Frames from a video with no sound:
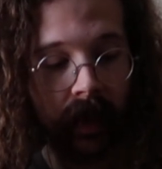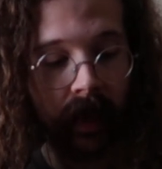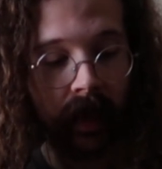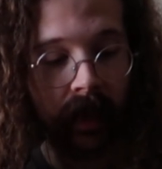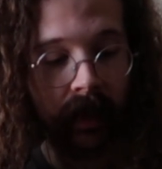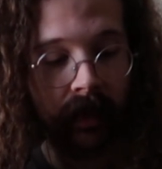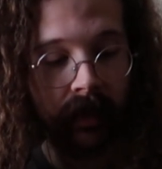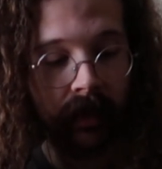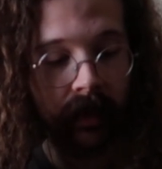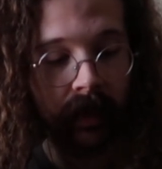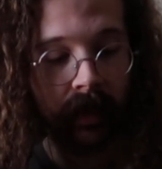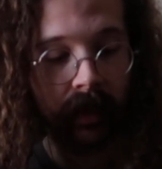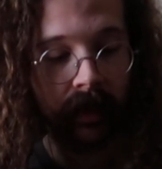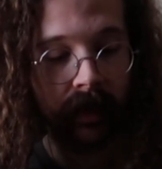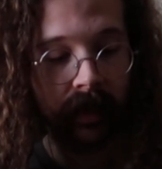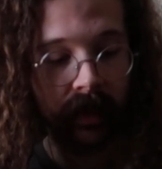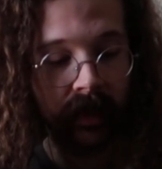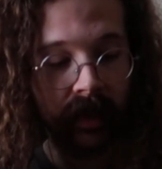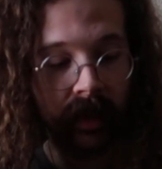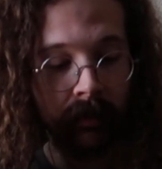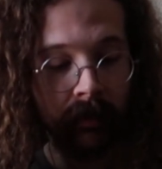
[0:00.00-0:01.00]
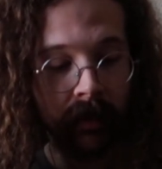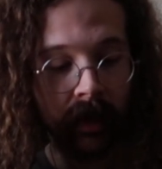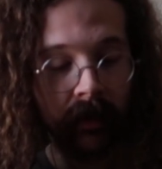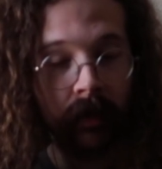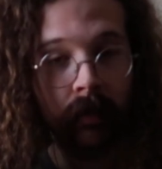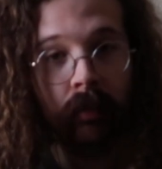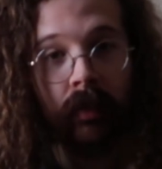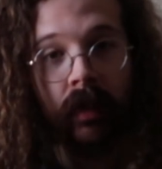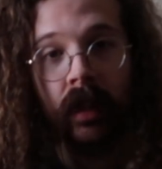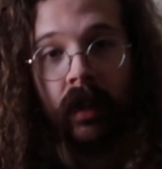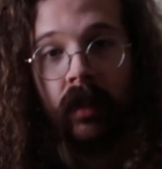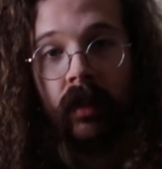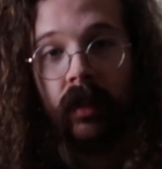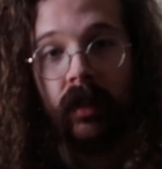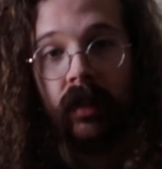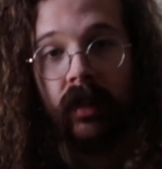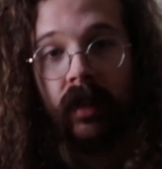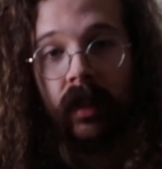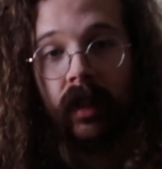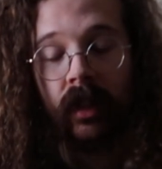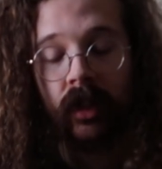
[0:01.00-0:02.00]
And they seem to have a pretty
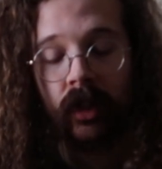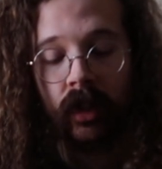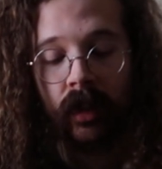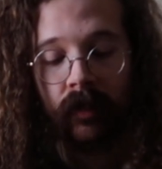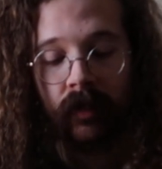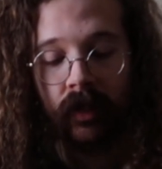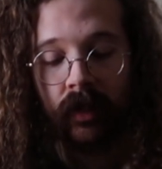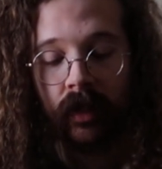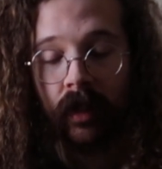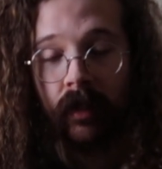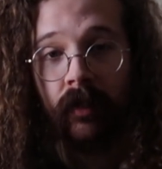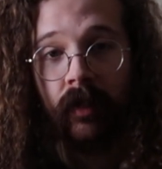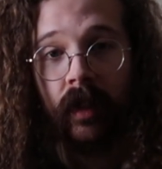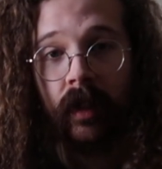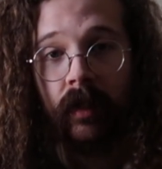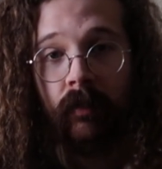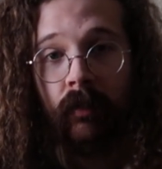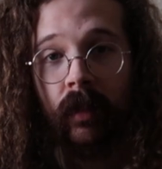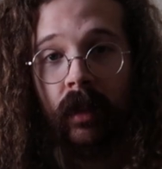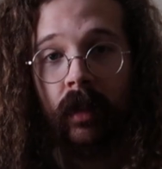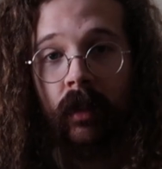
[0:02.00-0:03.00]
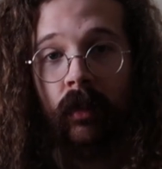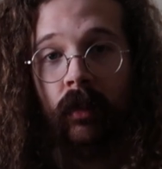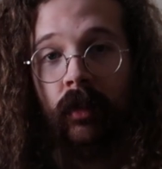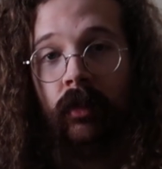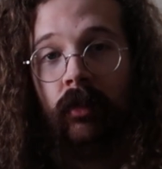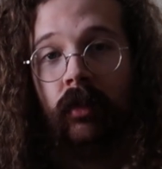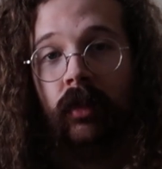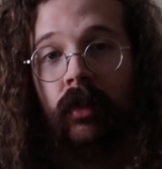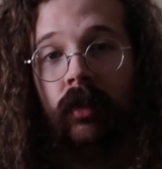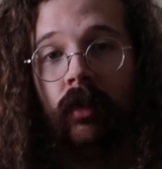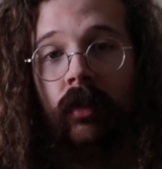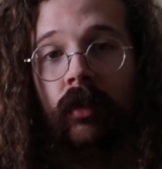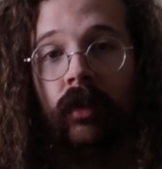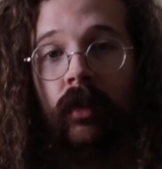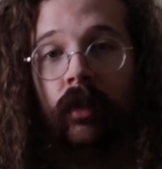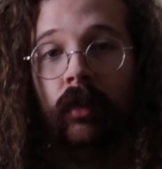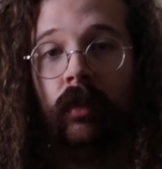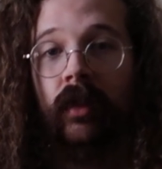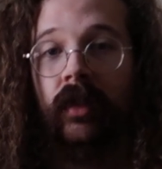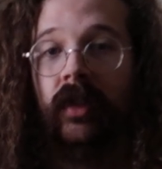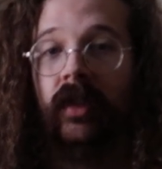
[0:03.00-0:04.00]
good selection of stuff at my grocery store,
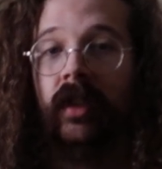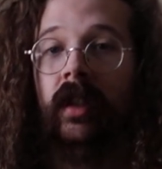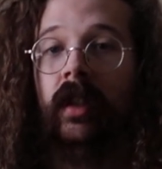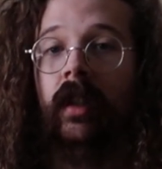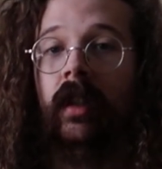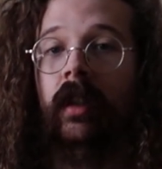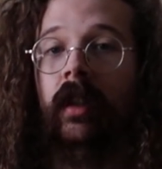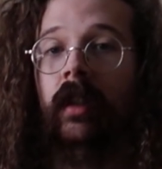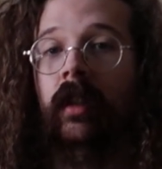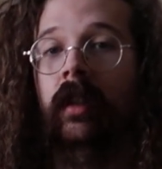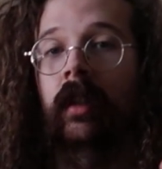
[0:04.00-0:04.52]
so we'll see